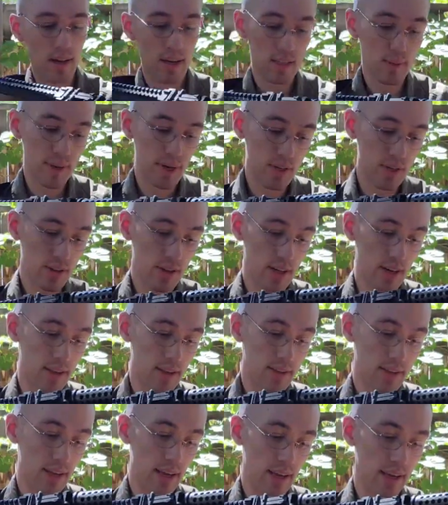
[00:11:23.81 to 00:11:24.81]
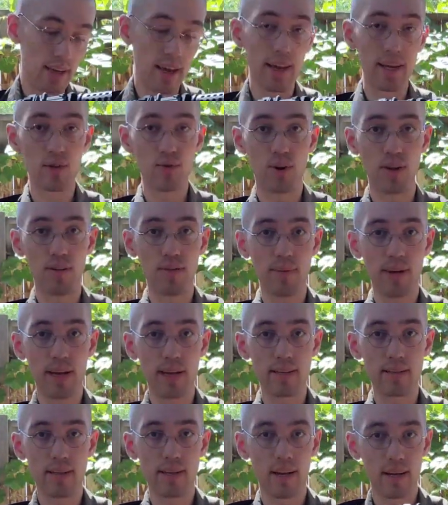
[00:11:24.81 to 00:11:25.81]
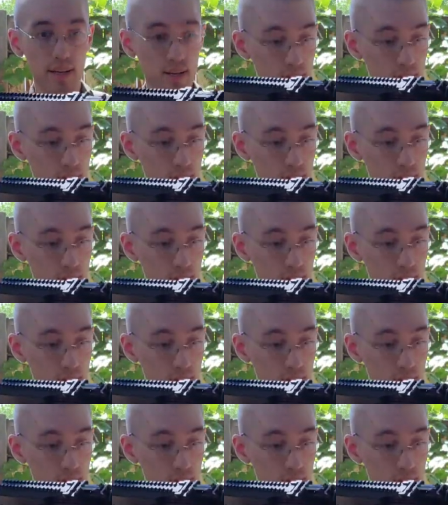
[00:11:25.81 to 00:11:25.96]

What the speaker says: especially on this AK-12 magazine. I can